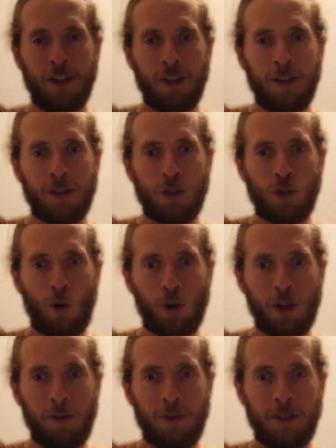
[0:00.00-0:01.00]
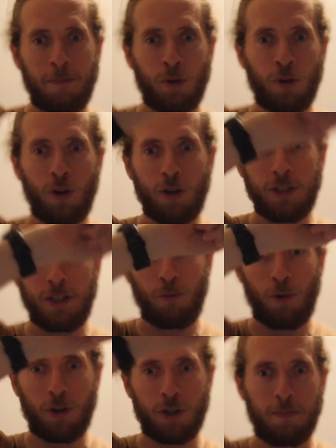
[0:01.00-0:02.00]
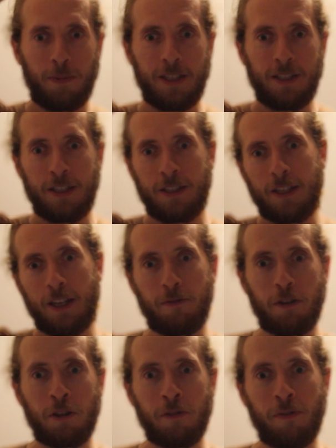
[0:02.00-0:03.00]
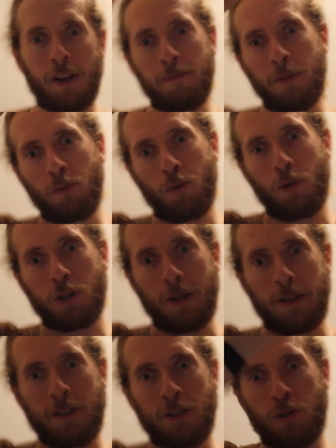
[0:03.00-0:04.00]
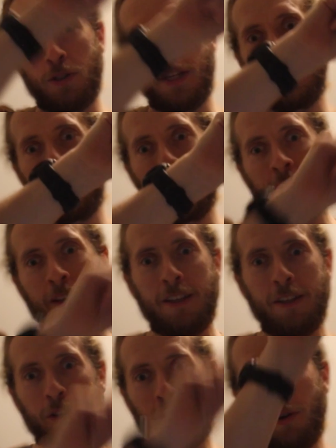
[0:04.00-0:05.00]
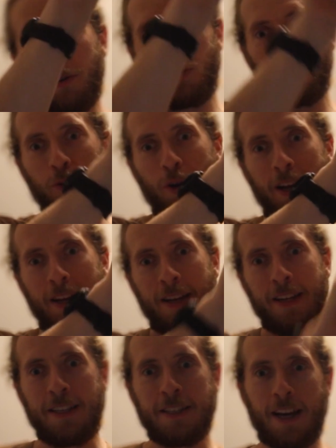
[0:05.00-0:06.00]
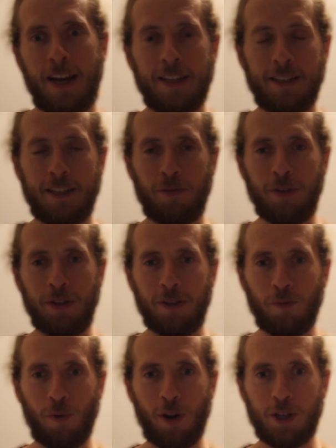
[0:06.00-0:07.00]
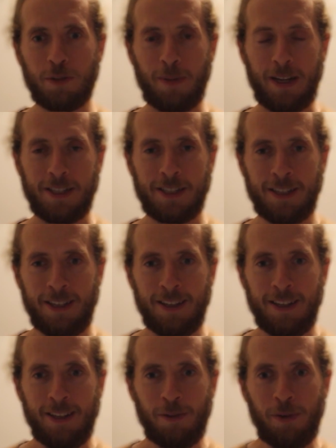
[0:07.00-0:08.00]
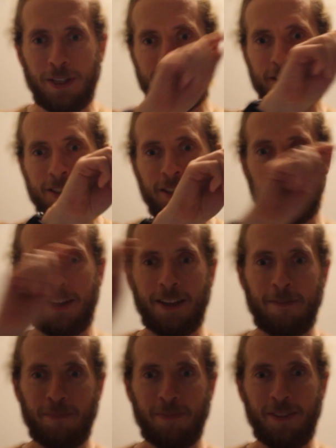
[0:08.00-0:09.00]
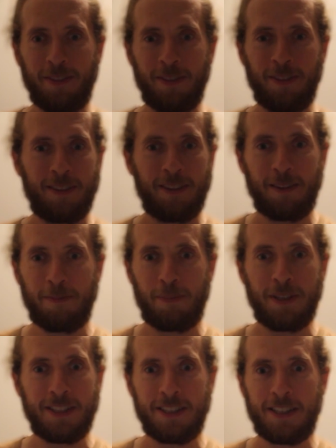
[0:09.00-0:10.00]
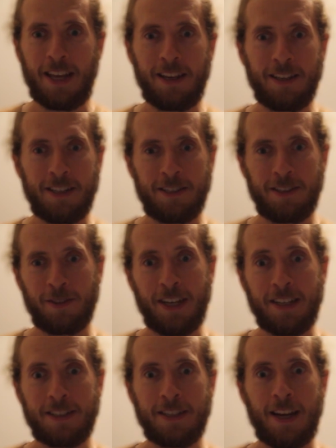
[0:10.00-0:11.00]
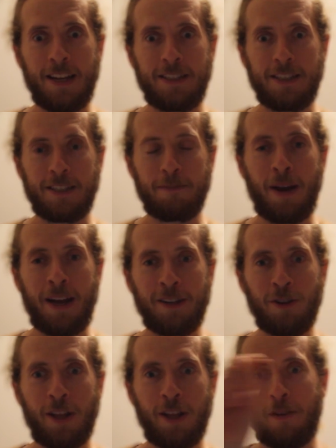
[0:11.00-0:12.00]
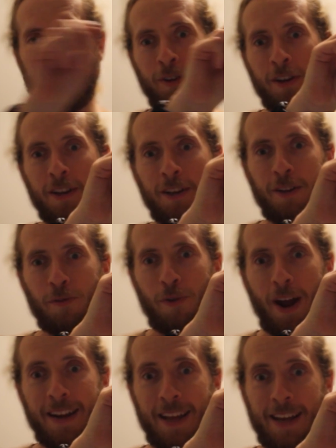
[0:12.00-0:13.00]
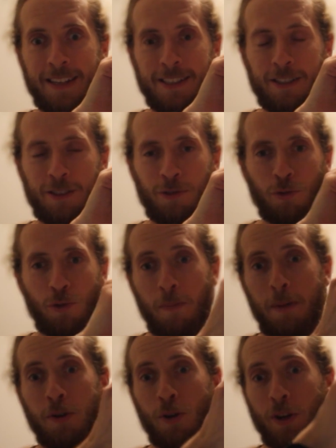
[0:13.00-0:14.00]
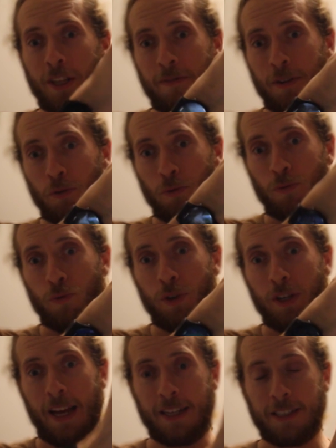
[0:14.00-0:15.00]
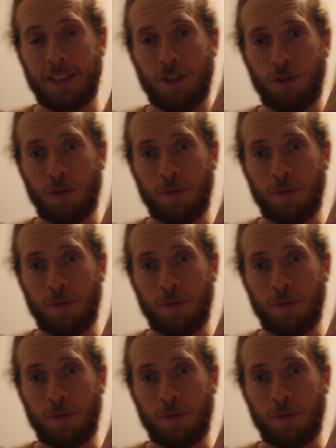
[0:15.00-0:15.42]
talking with the production workspace instead of the development workspace. So sending the code to an entirely different workspace, which the business analyst or data scientist might not have write access to, or maybe not even read access to.